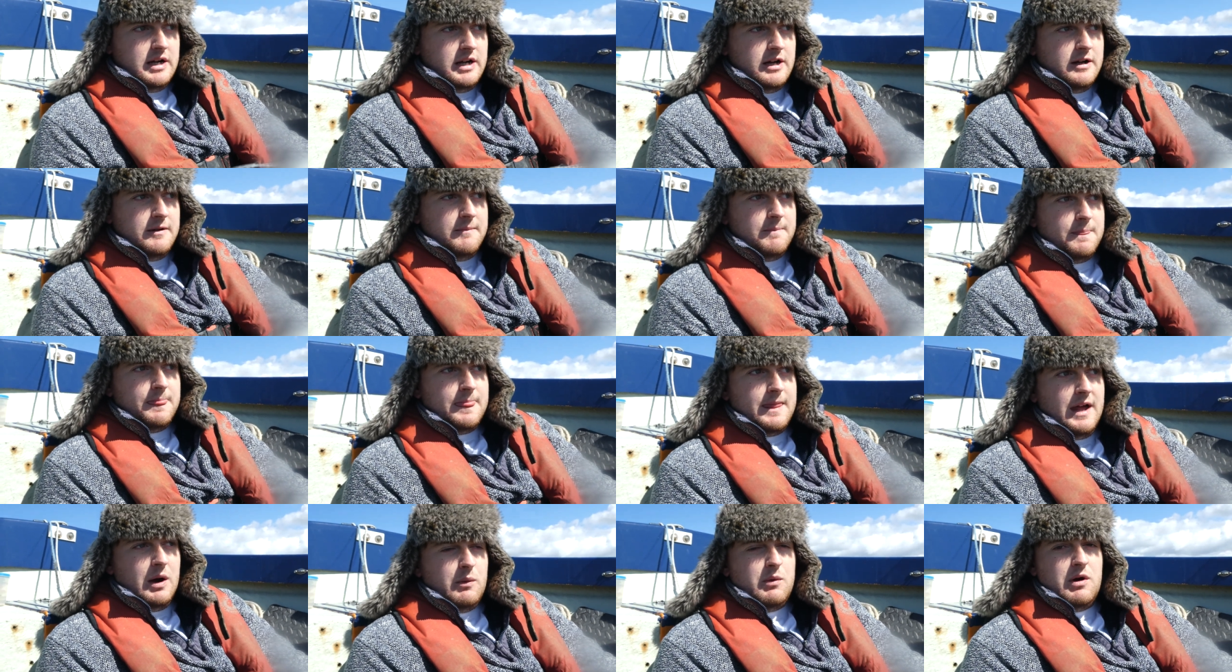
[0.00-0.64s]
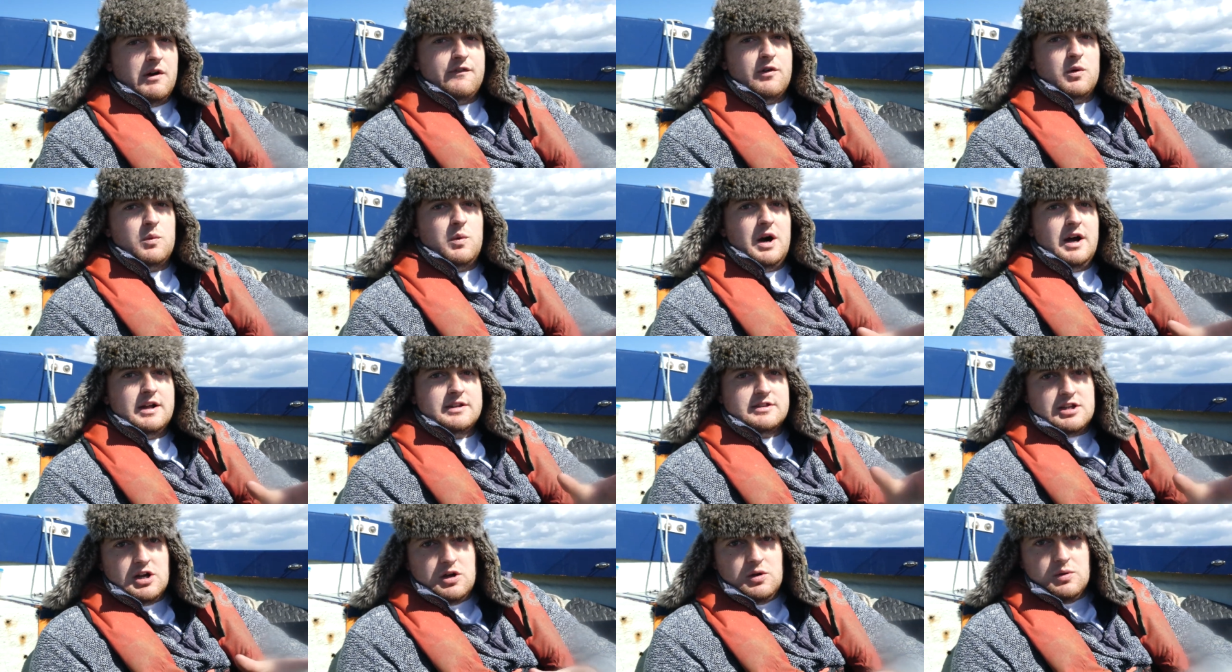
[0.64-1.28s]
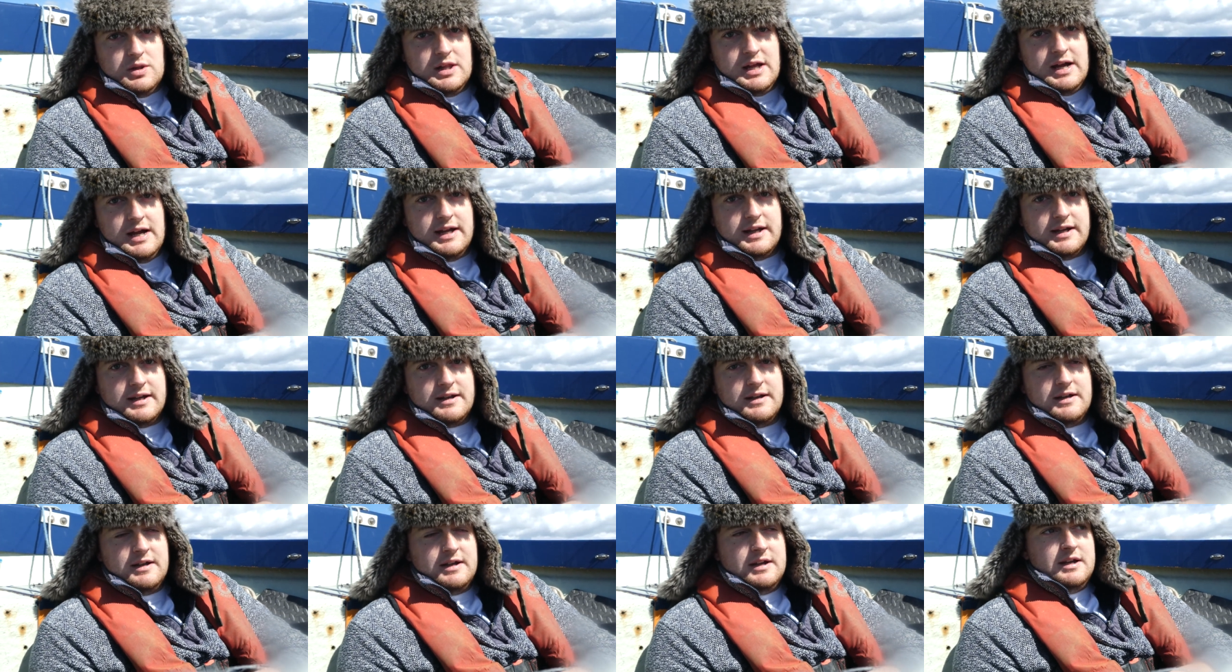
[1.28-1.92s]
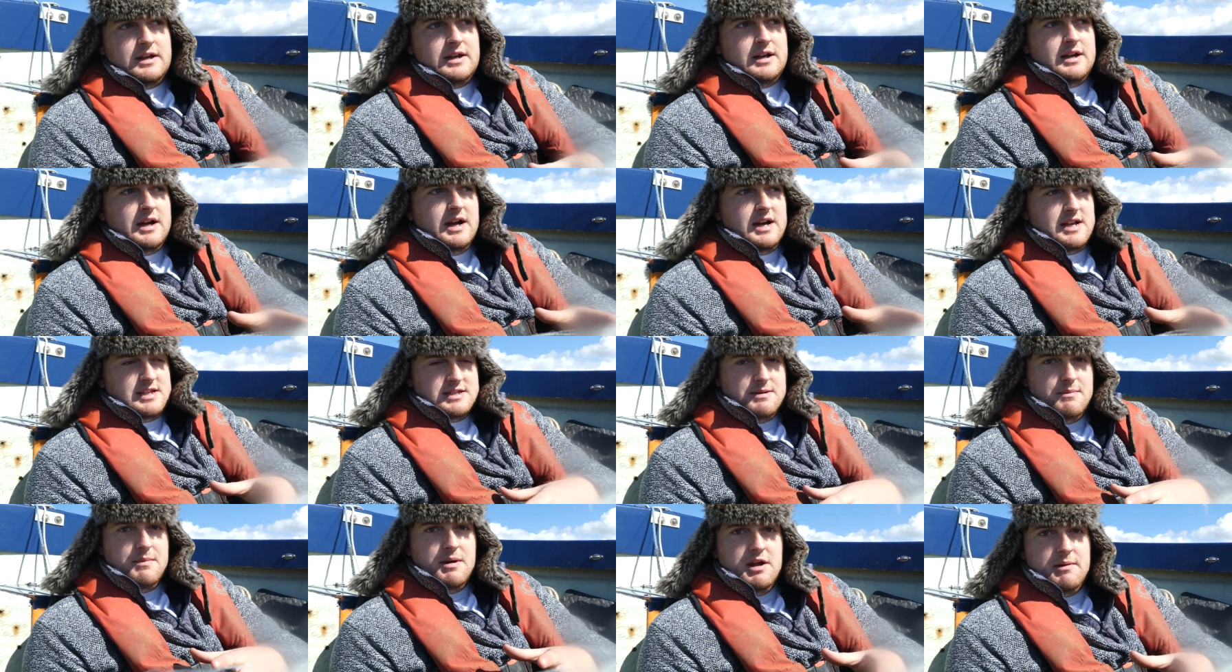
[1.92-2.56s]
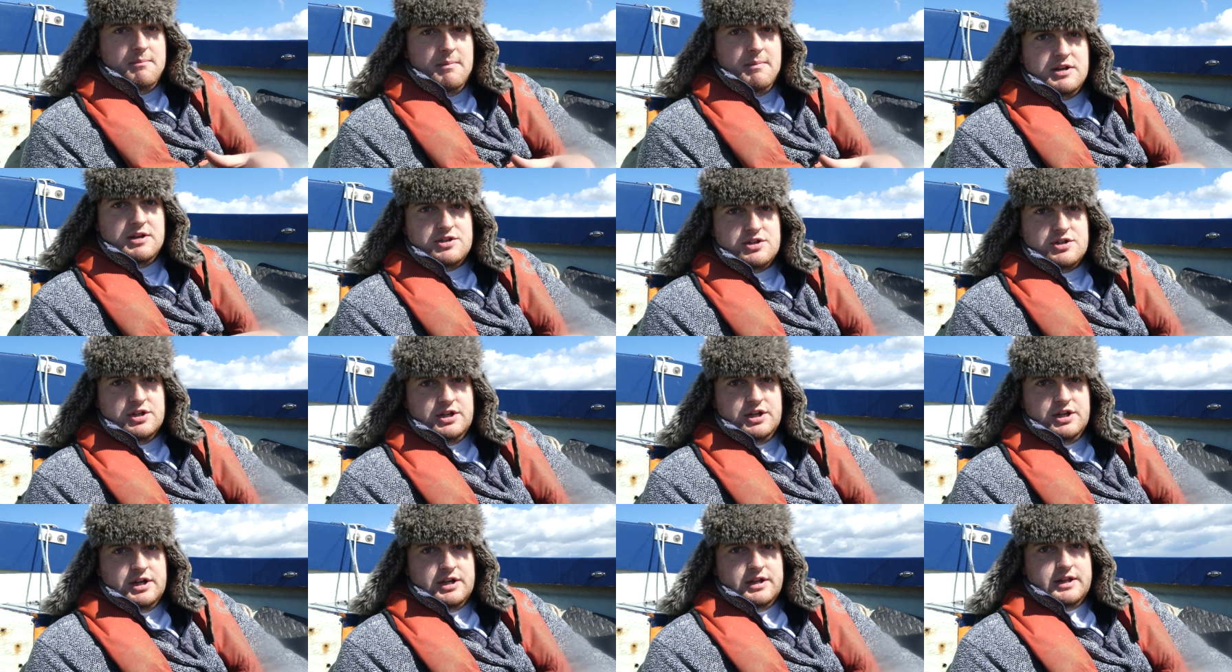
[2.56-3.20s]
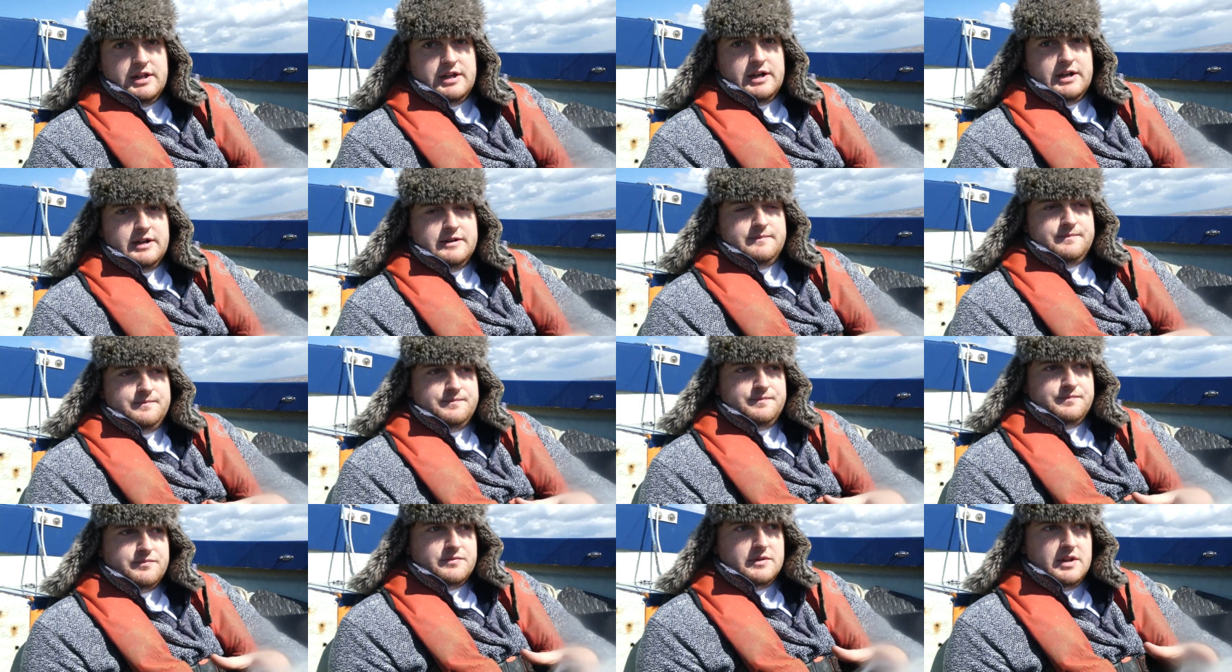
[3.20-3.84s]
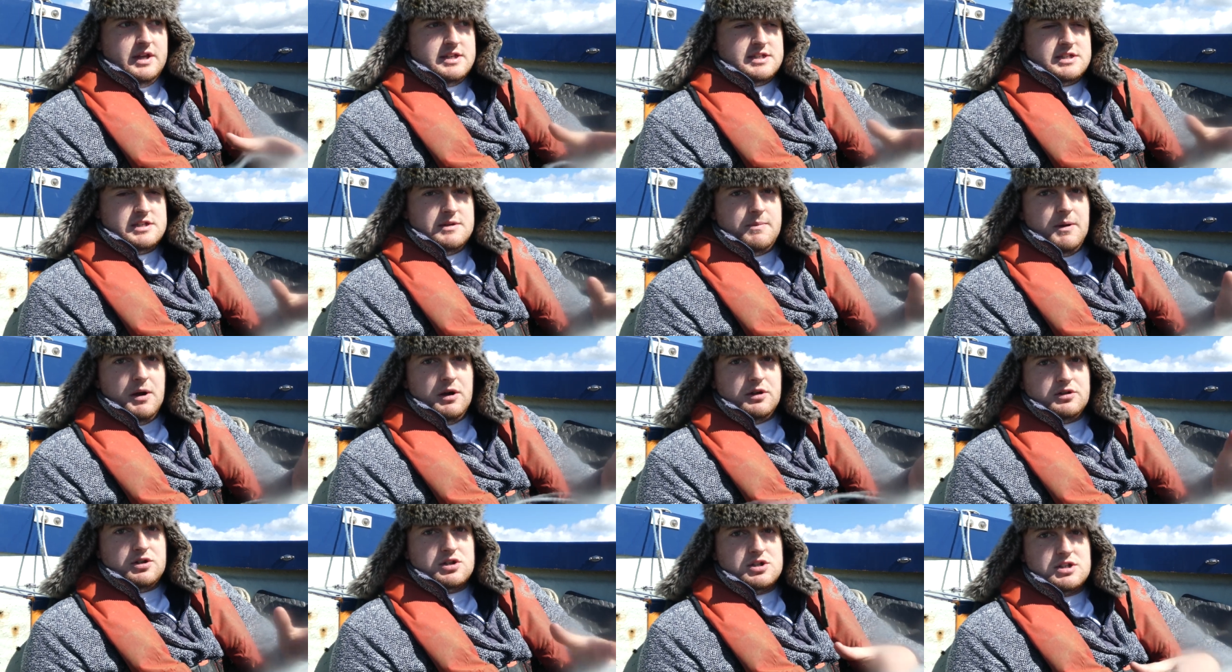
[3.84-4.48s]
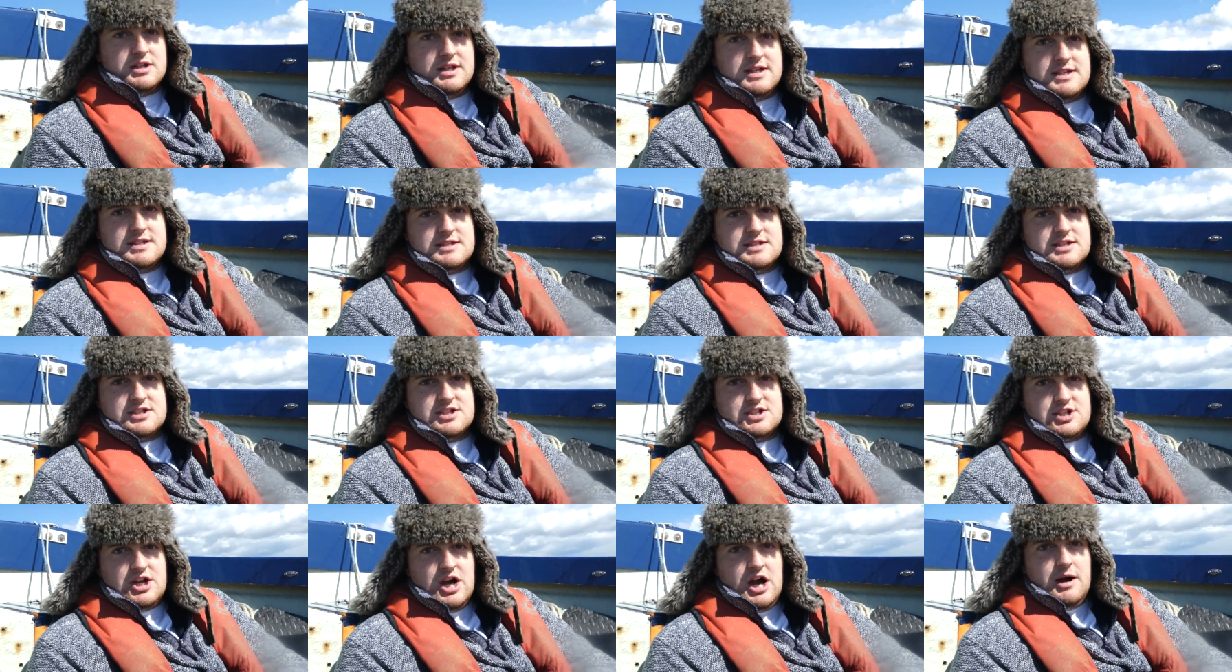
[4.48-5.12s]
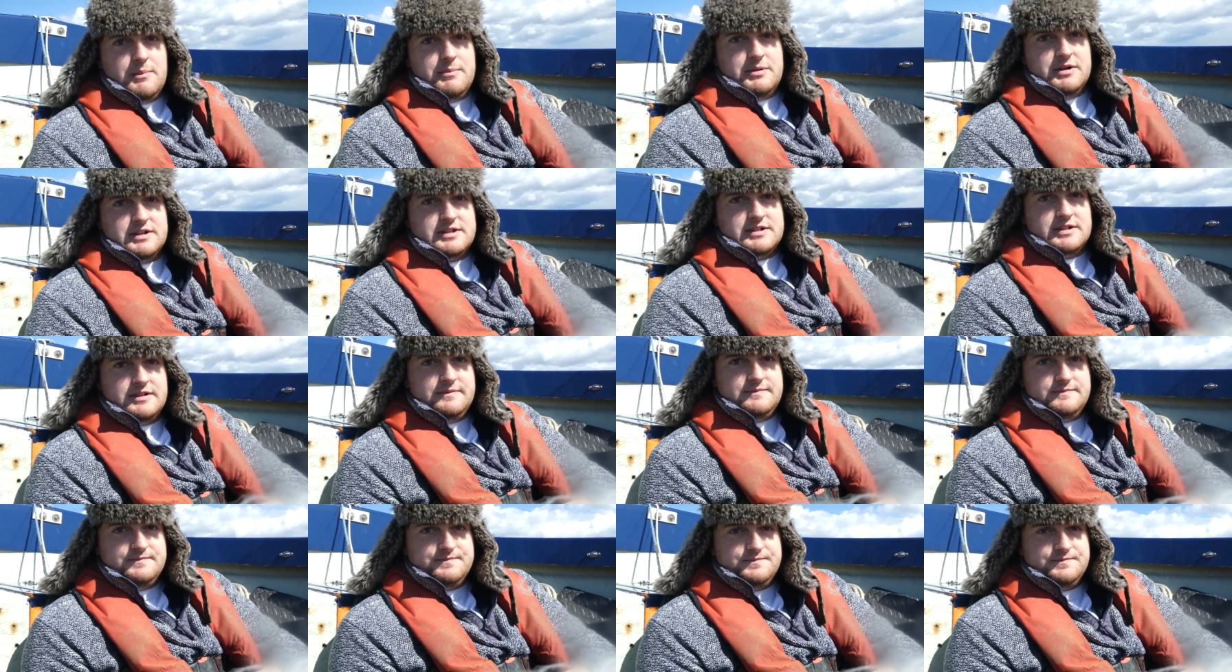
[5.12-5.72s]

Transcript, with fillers: Um, however, what I don't like, as I may have mentioned earlier, is the boat does list to starboard